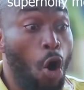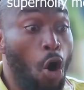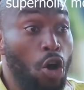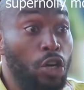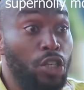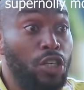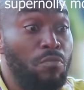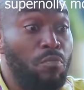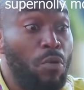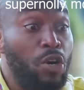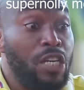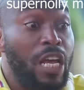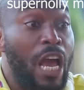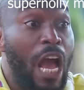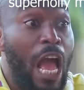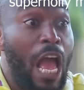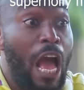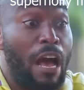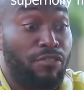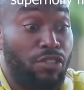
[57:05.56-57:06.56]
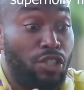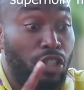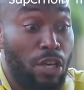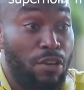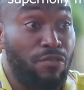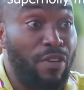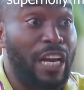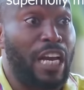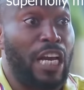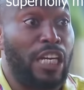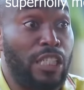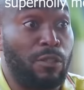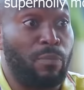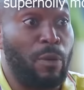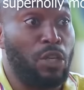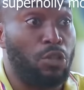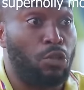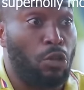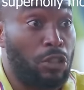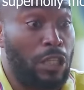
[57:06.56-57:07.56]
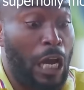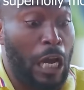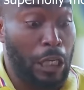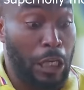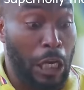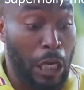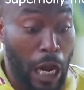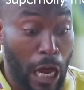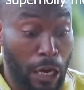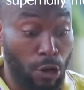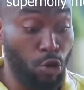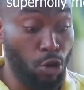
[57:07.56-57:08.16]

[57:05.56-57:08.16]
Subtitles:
All the money I have saved, I can spend it on that girl